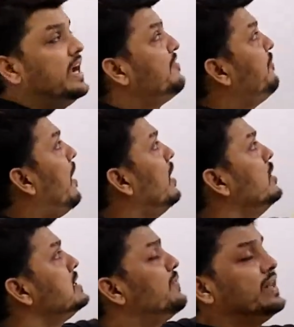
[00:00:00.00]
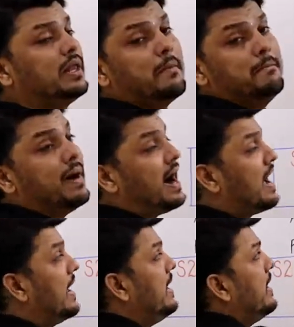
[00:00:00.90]
It follows with
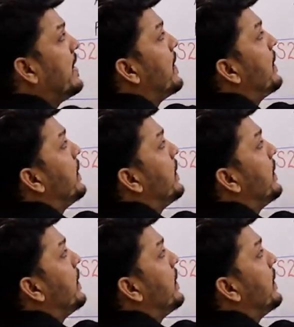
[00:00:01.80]
by.